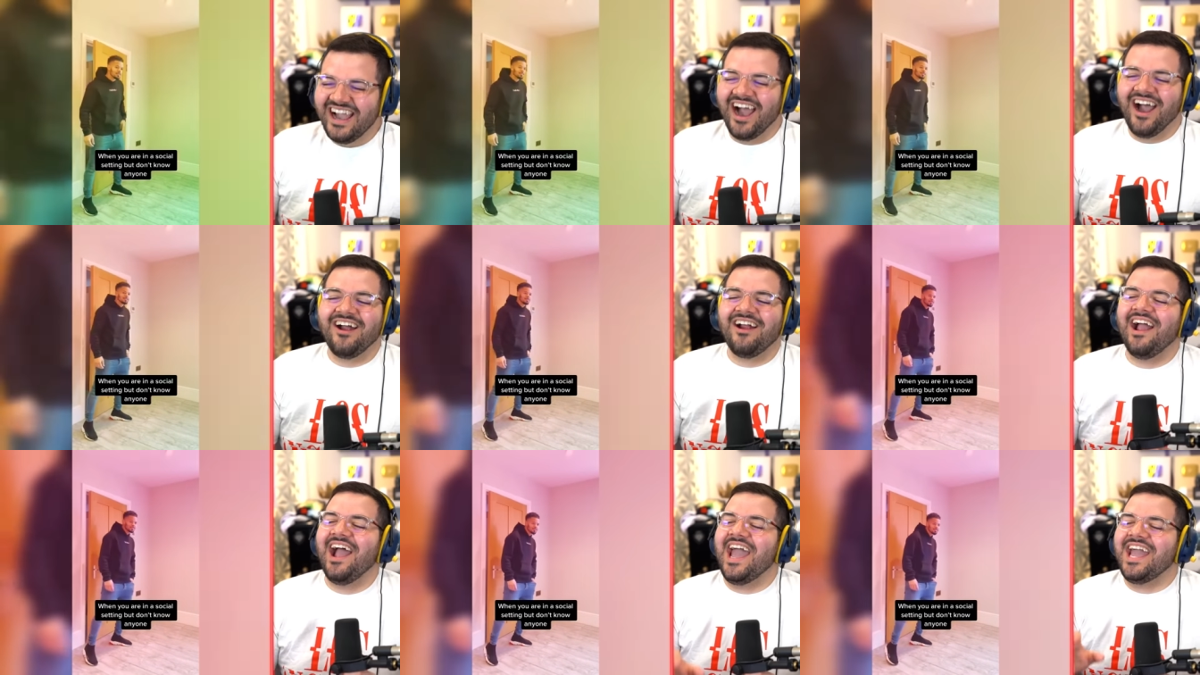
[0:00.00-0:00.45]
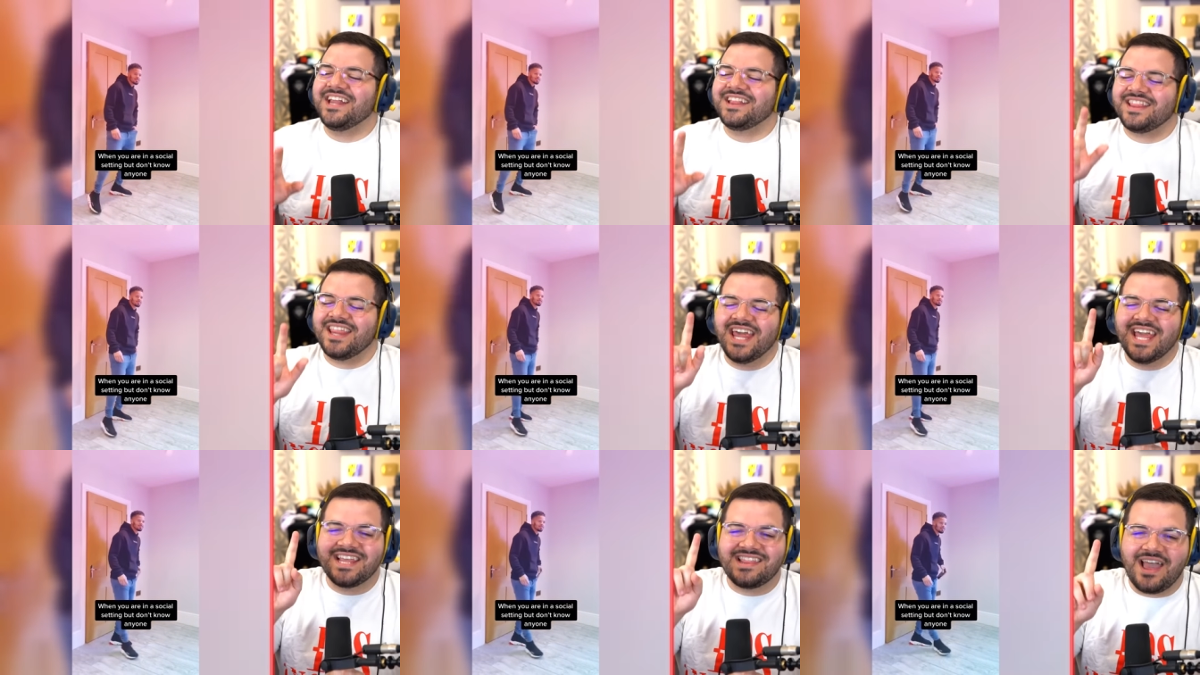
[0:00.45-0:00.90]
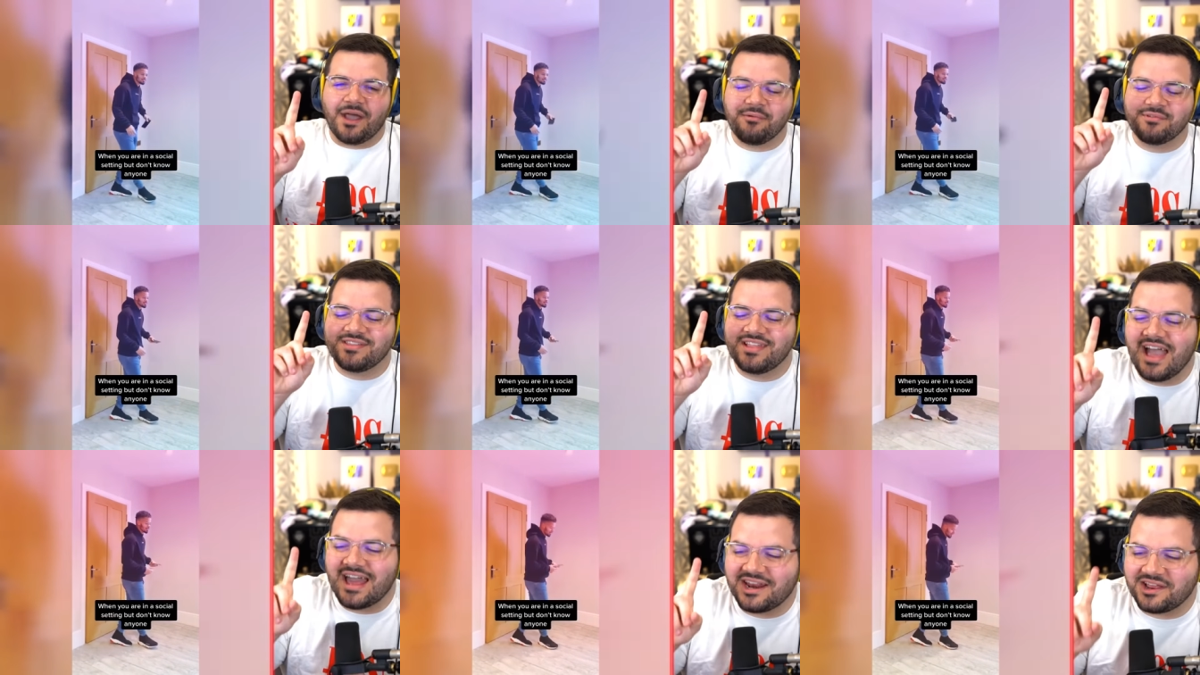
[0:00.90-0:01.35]
All right, things I
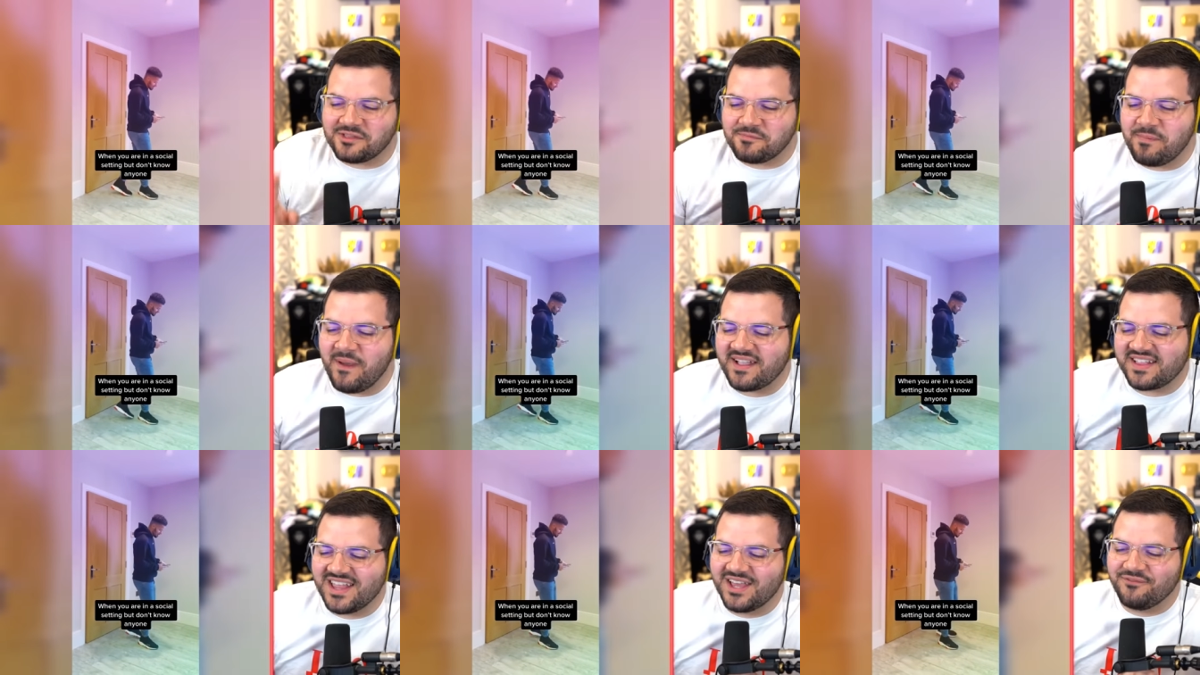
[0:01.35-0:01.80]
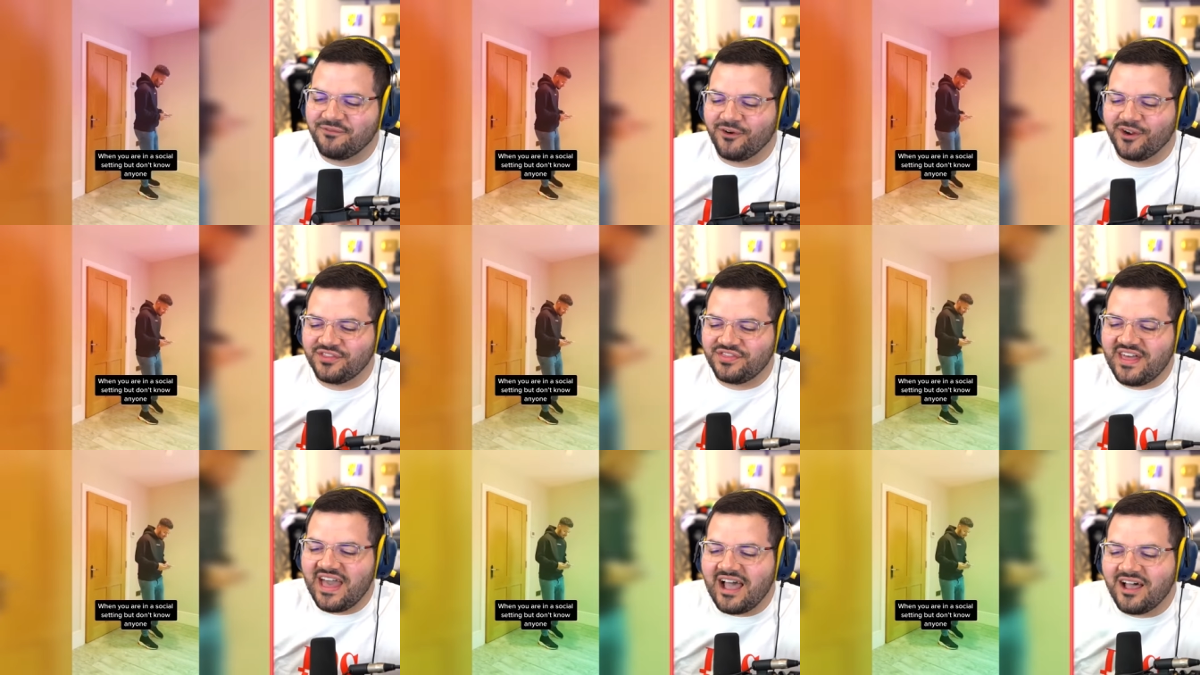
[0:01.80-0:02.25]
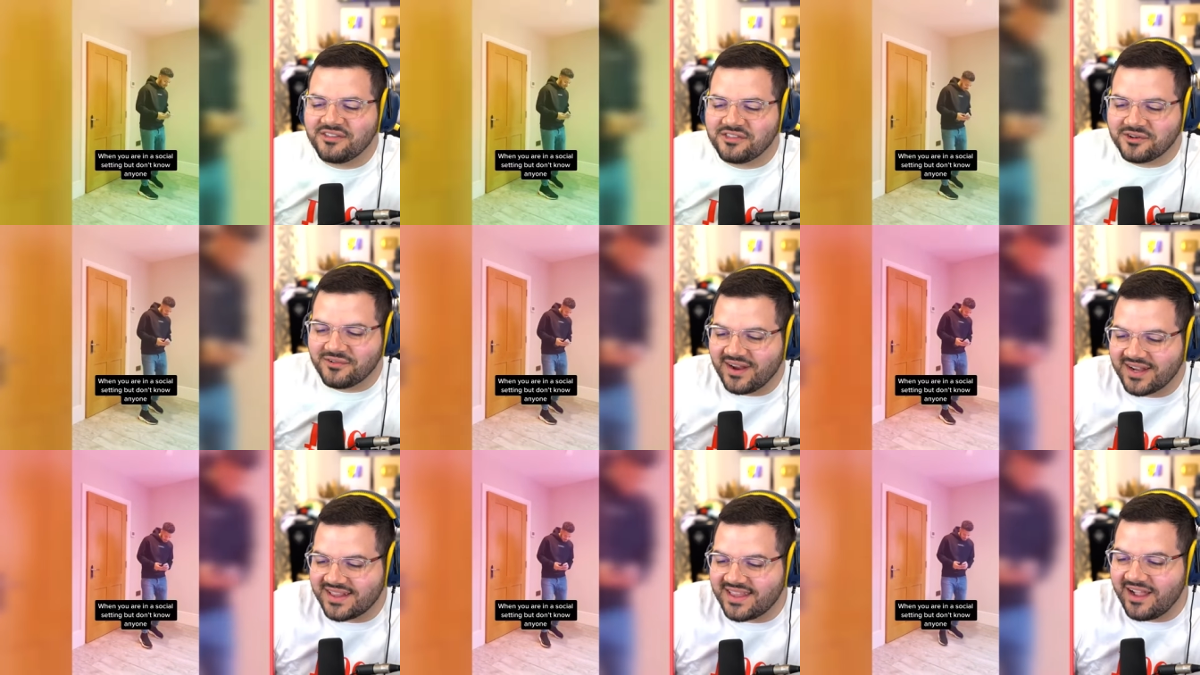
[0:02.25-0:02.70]
was not expecting for a thousand
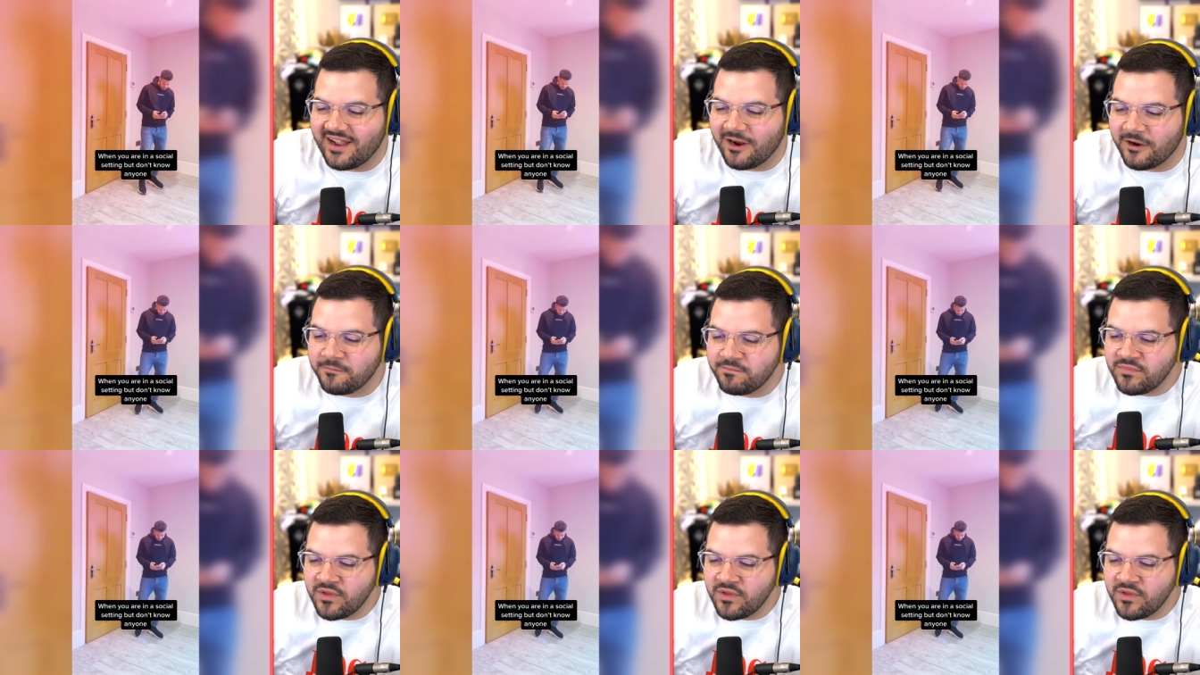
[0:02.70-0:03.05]
right there.